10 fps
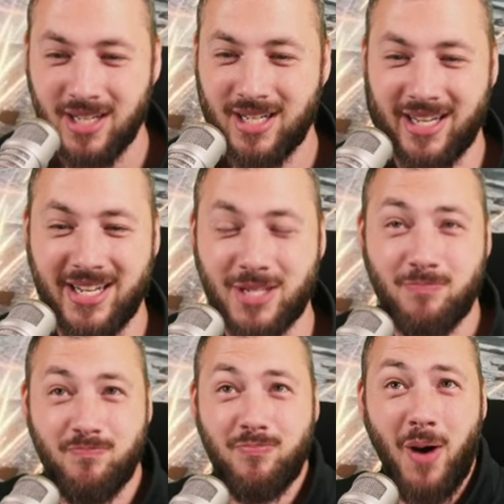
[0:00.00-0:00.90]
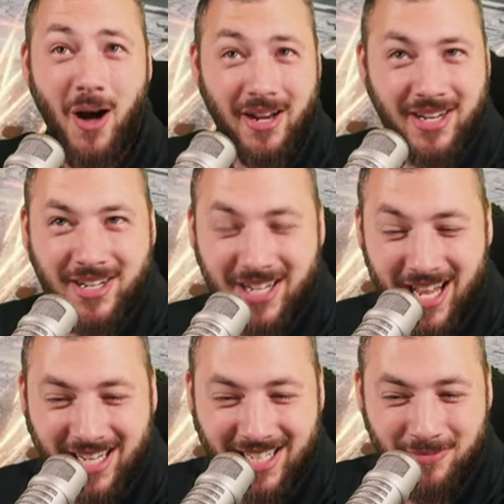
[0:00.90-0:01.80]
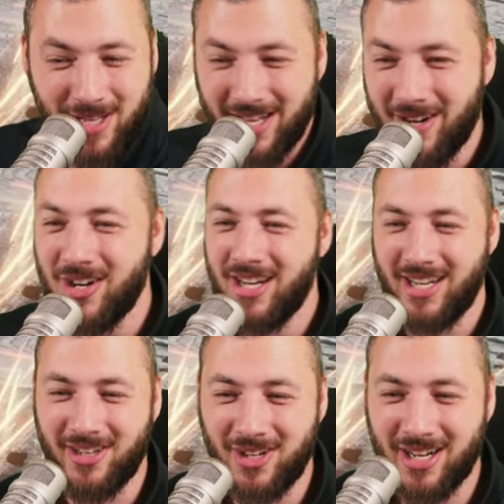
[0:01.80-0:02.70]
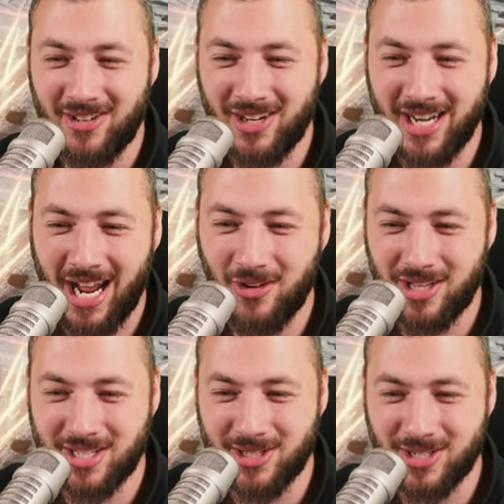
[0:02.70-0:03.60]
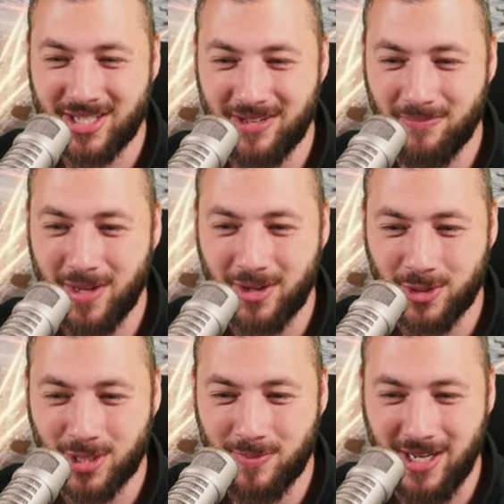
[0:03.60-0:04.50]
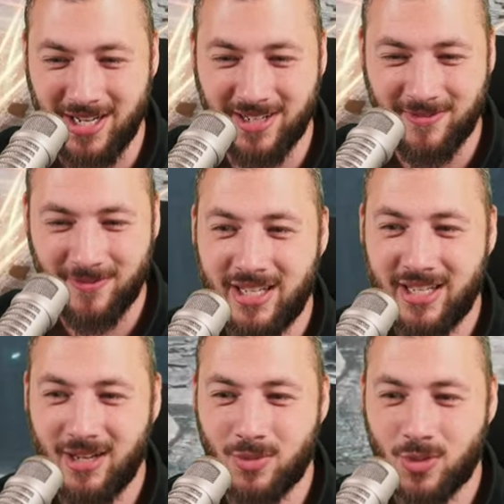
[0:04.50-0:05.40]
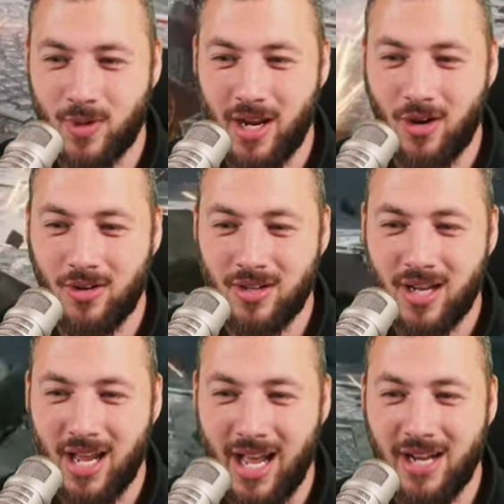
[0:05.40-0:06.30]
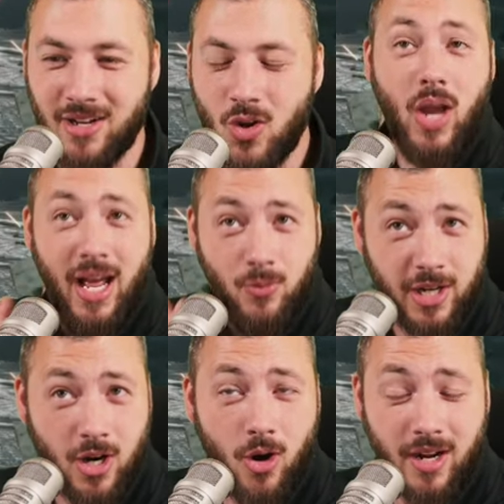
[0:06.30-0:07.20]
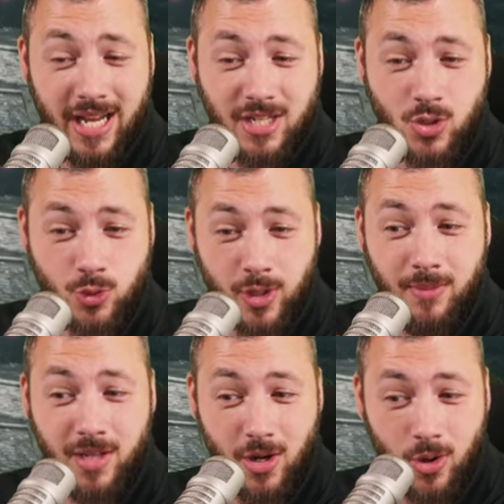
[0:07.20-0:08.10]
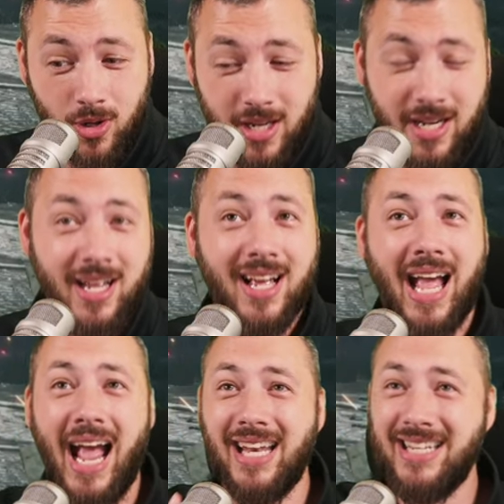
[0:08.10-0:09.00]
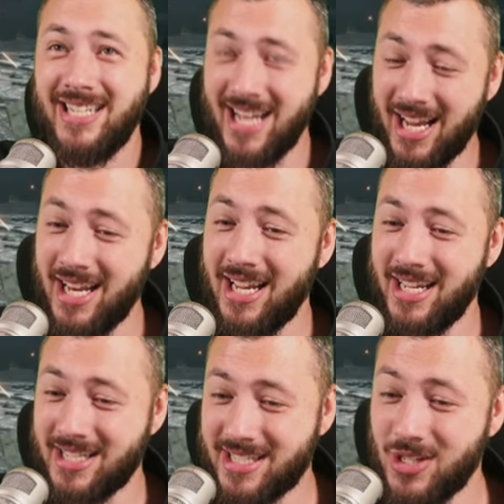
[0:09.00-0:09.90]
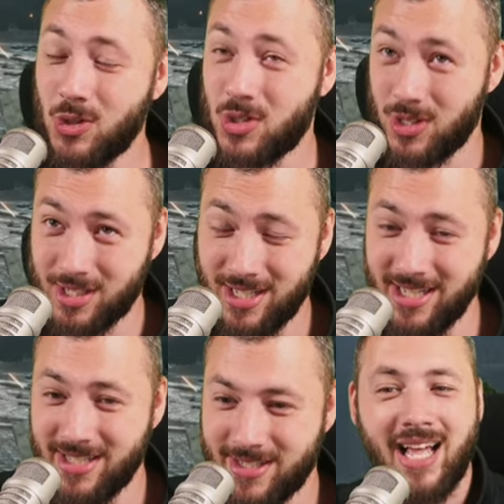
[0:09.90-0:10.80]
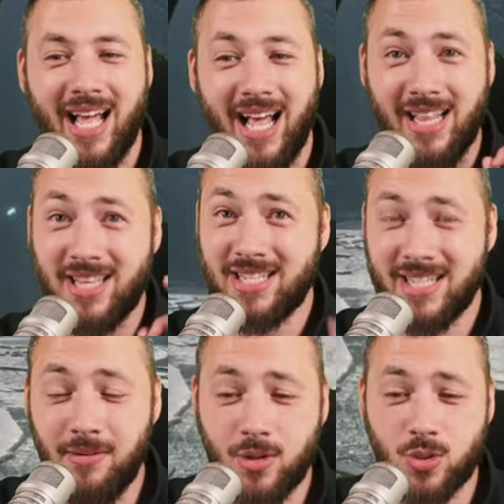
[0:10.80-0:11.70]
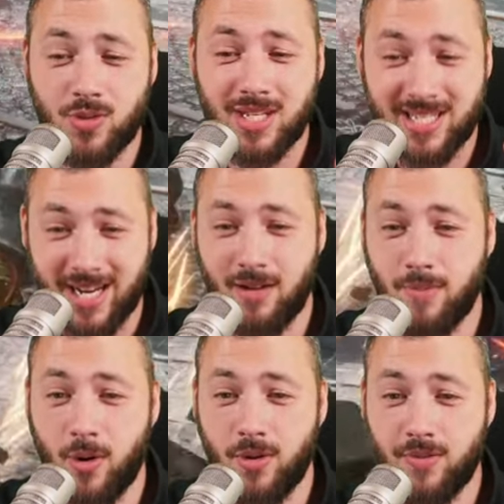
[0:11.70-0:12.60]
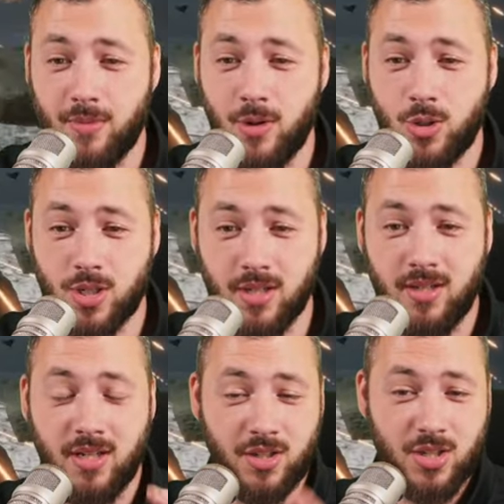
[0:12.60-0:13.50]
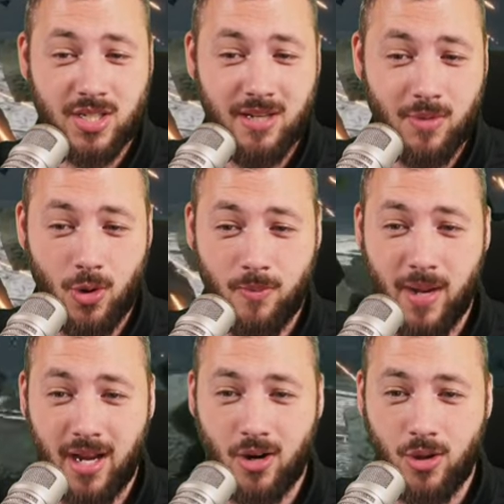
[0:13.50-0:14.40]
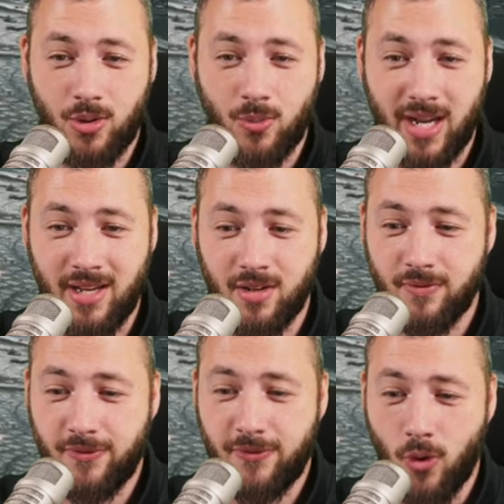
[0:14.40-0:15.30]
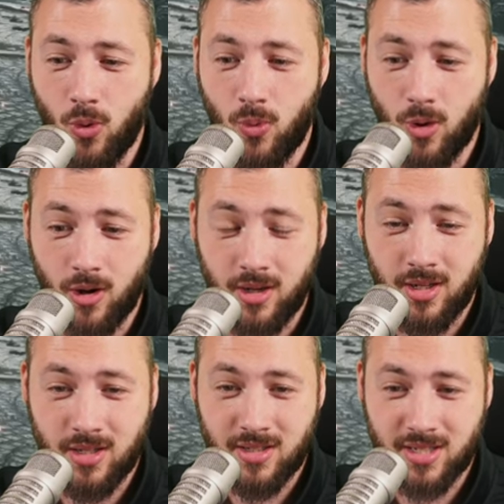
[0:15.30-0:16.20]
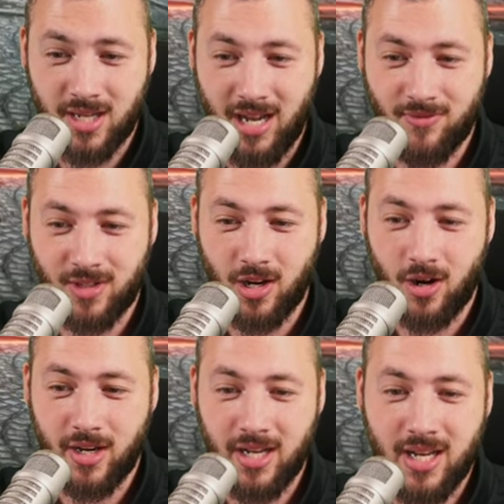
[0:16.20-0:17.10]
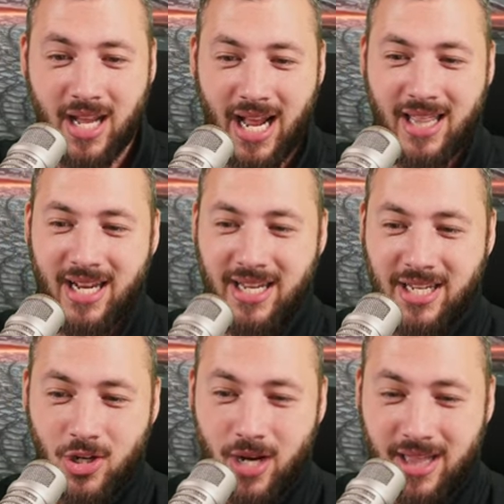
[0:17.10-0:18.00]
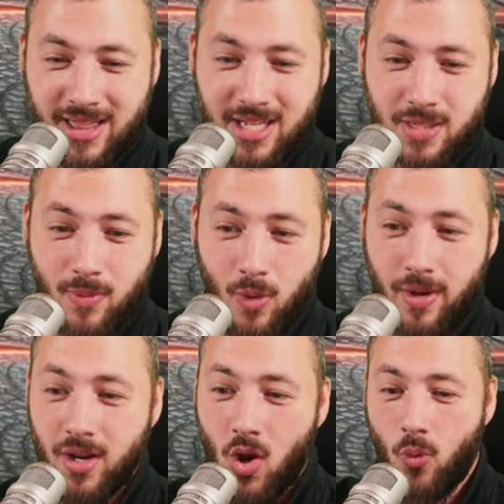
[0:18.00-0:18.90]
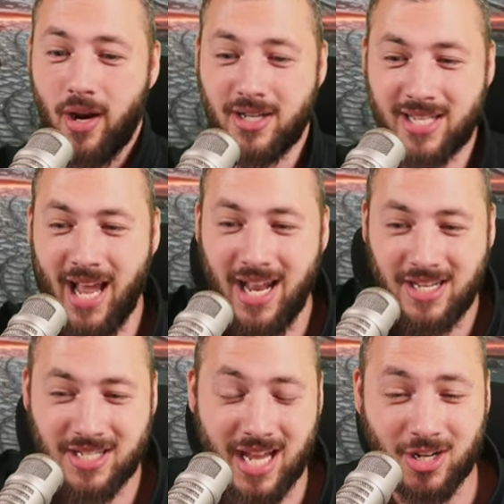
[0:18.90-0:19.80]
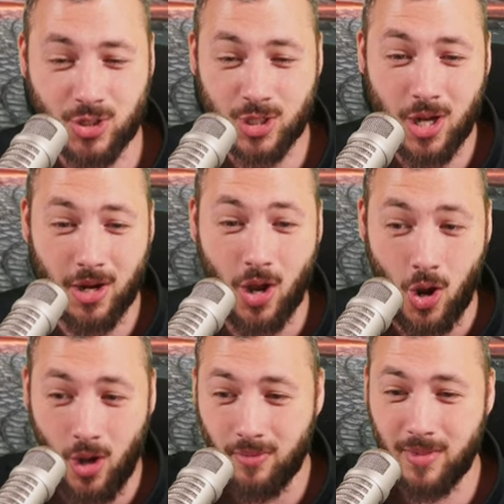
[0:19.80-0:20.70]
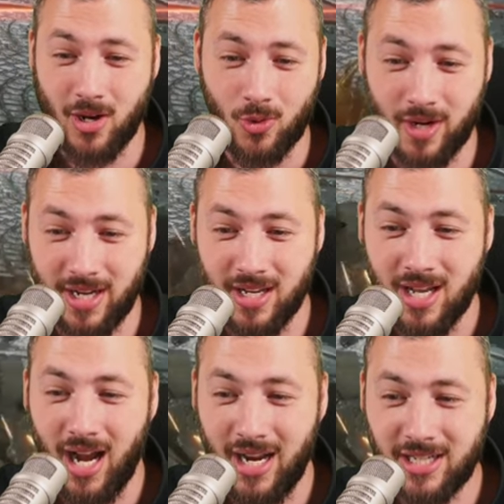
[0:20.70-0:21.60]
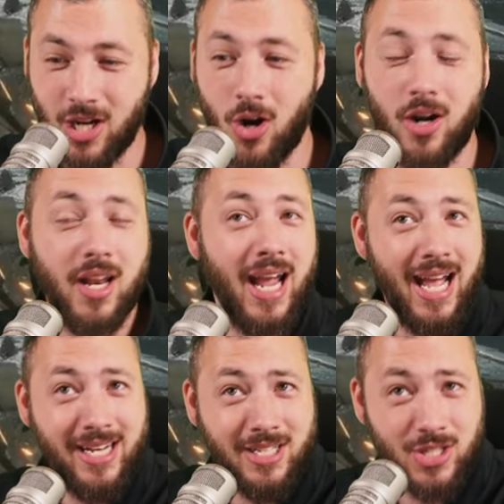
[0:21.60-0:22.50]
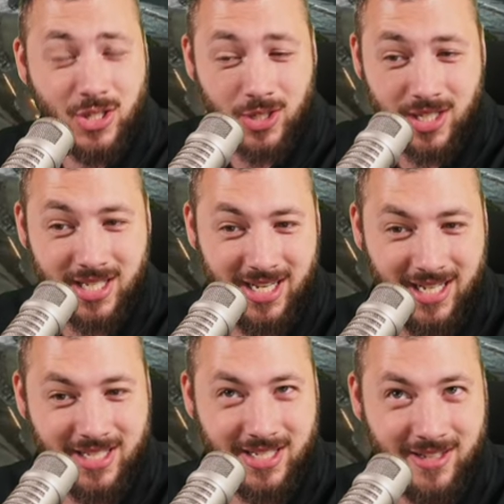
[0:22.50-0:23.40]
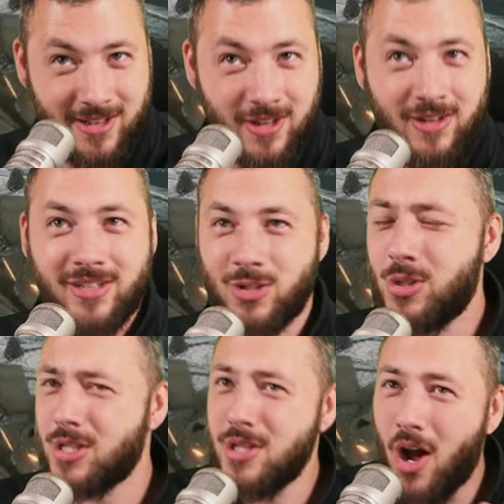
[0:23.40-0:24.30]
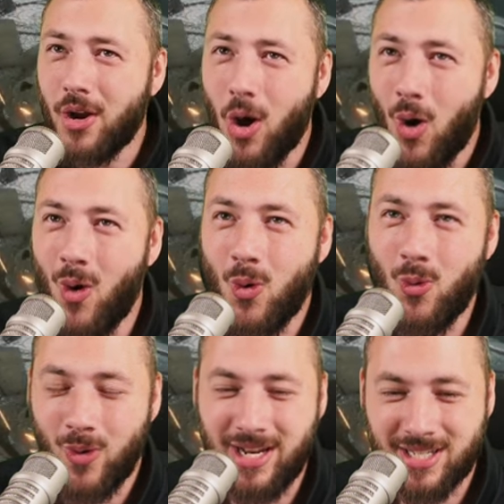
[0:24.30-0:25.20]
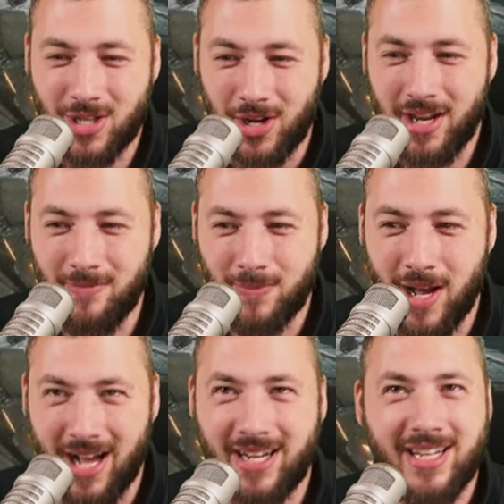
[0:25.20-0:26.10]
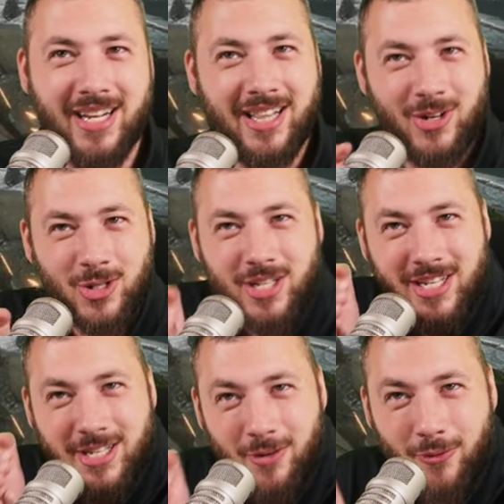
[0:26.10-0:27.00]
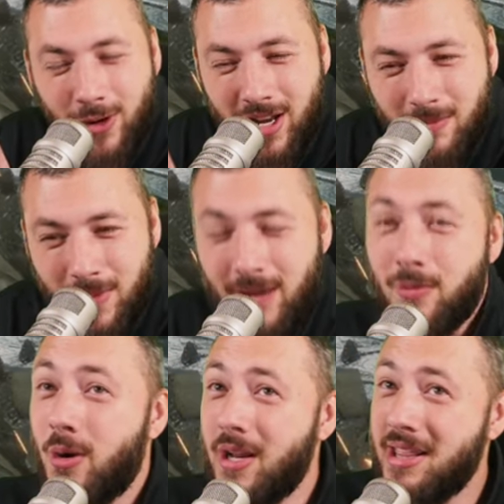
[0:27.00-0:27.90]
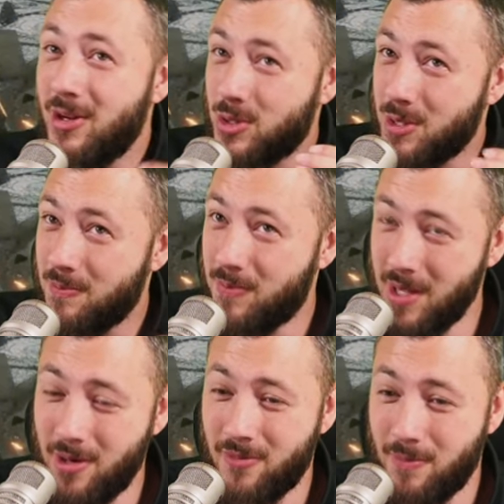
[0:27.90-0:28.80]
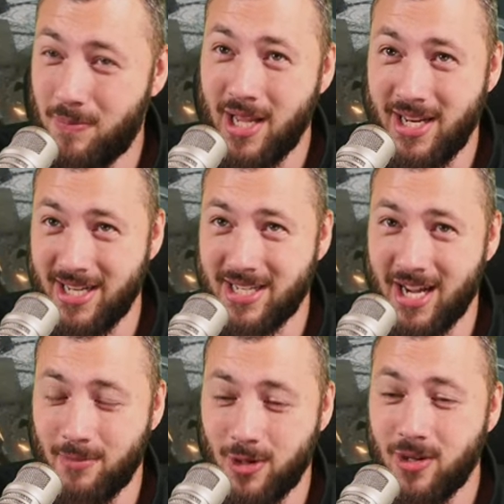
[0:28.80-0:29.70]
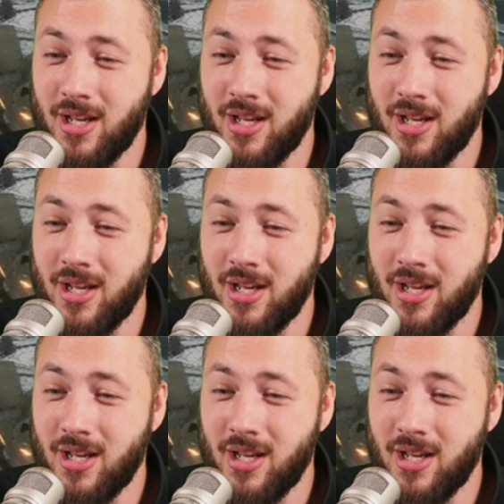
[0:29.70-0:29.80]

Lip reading: Like his body connected me there. Like look at how this looks in bigger speed. Comes around and we guard extremely early, and yet it still succeeds. And the same goes for the second part of the motion. You see him going back all the way, forward, still have him guarded. And then here at this moment, where his hand is actually not on me already, I guard and it succeeds. So it's not always on impact. There's a different impact point and there's a bit of a pity timer.